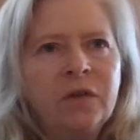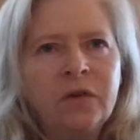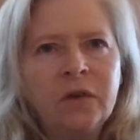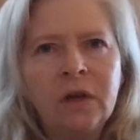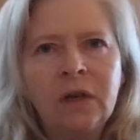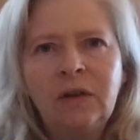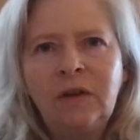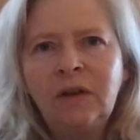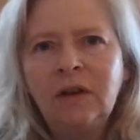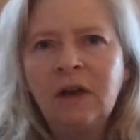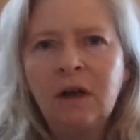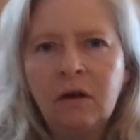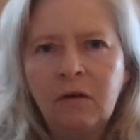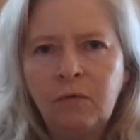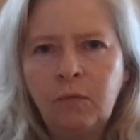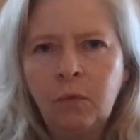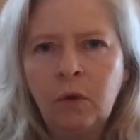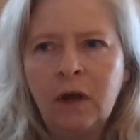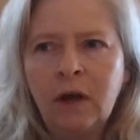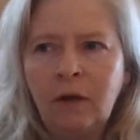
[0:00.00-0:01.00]
this idea
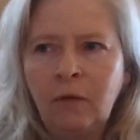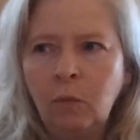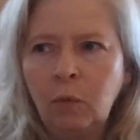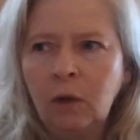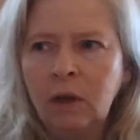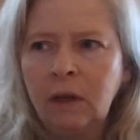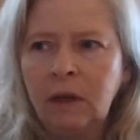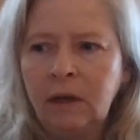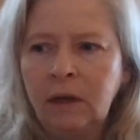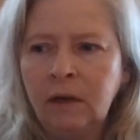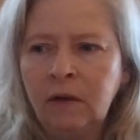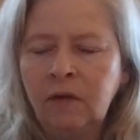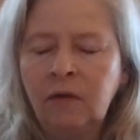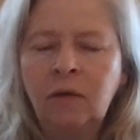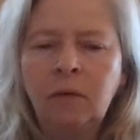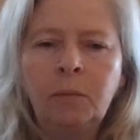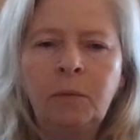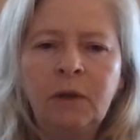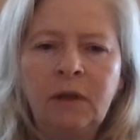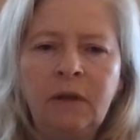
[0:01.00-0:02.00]
of
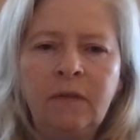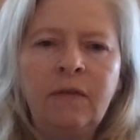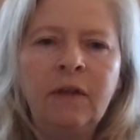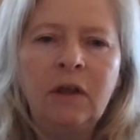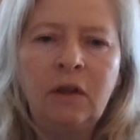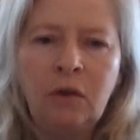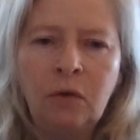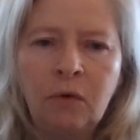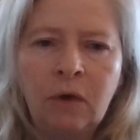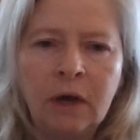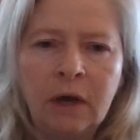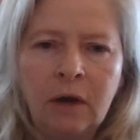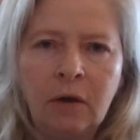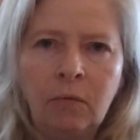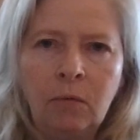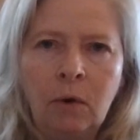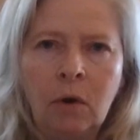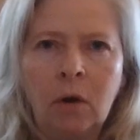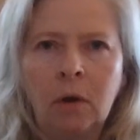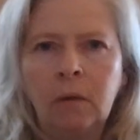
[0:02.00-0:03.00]
unwillingness to believe that you got
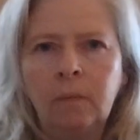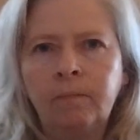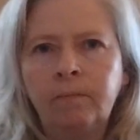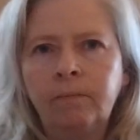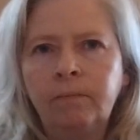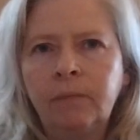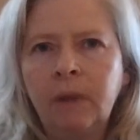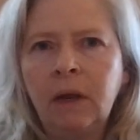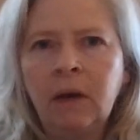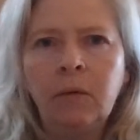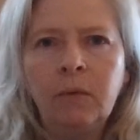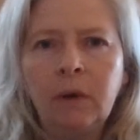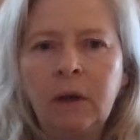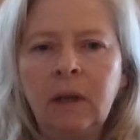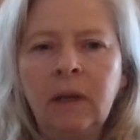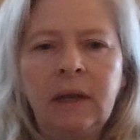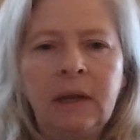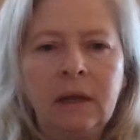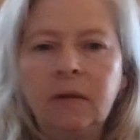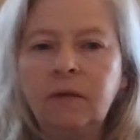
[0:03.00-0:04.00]
it wrong. And it
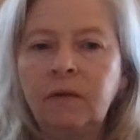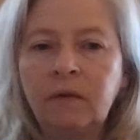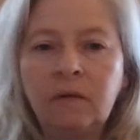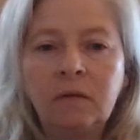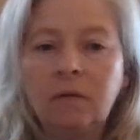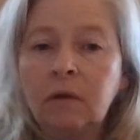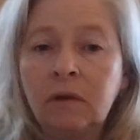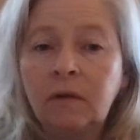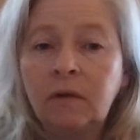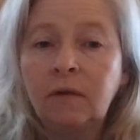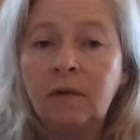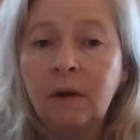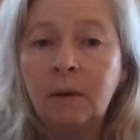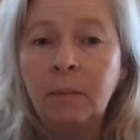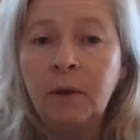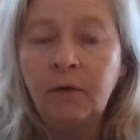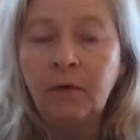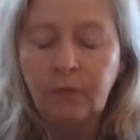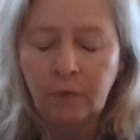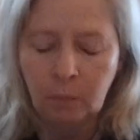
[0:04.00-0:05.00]
really is, is
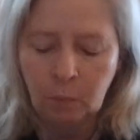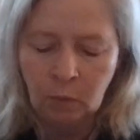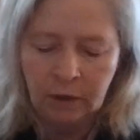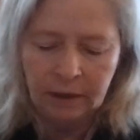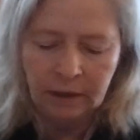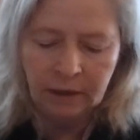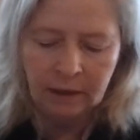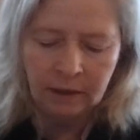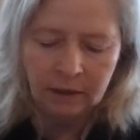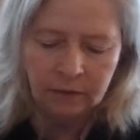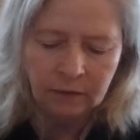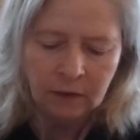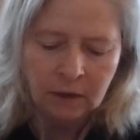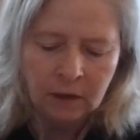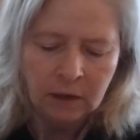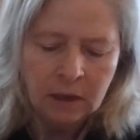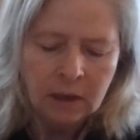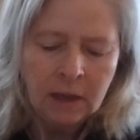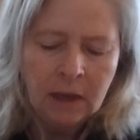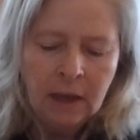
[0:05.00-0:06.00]
stemming from wickedness.
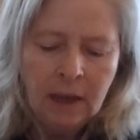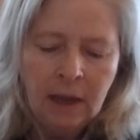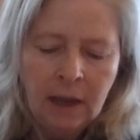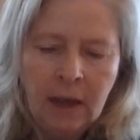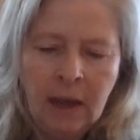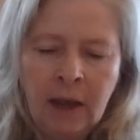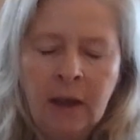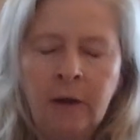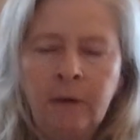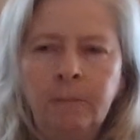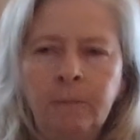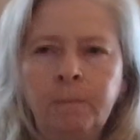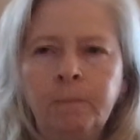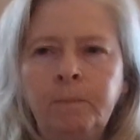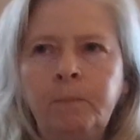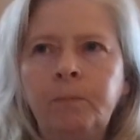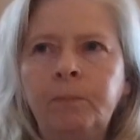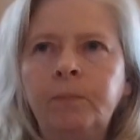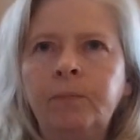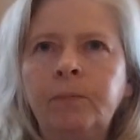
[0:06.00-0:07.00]
And
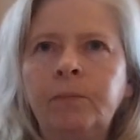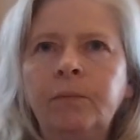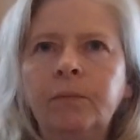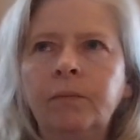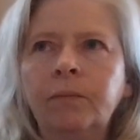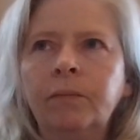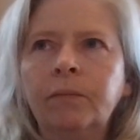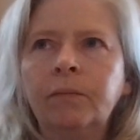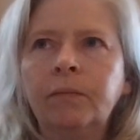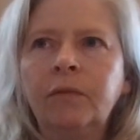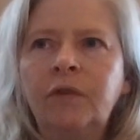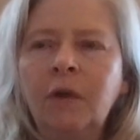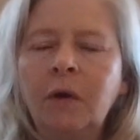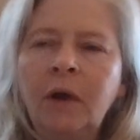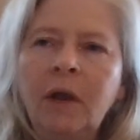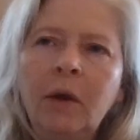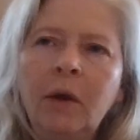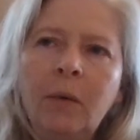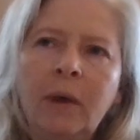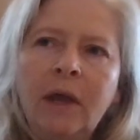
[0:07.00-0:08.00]

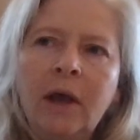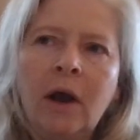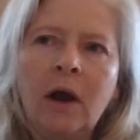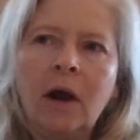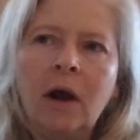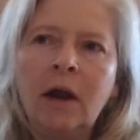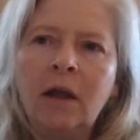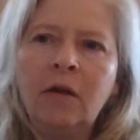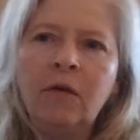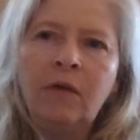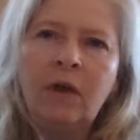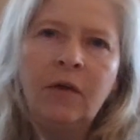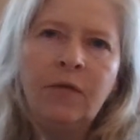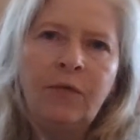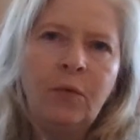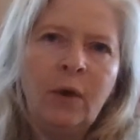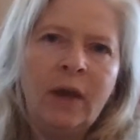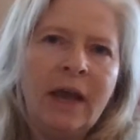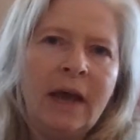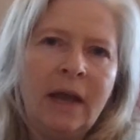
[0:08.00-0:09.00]
so here we are. If,
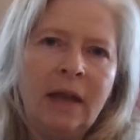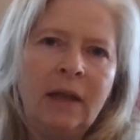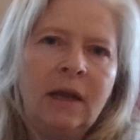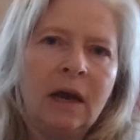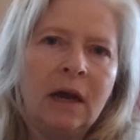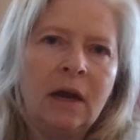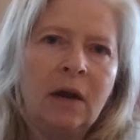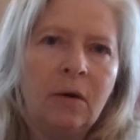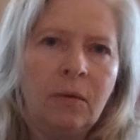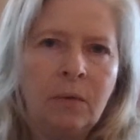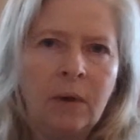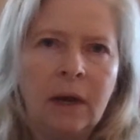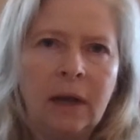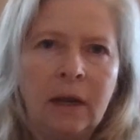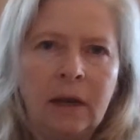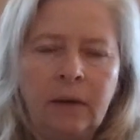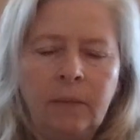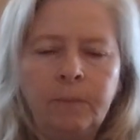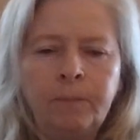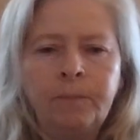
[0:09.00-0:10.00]
if we had got it
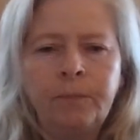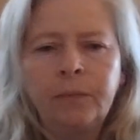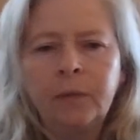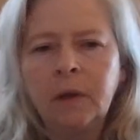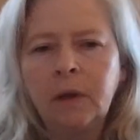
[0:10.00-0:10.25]
right,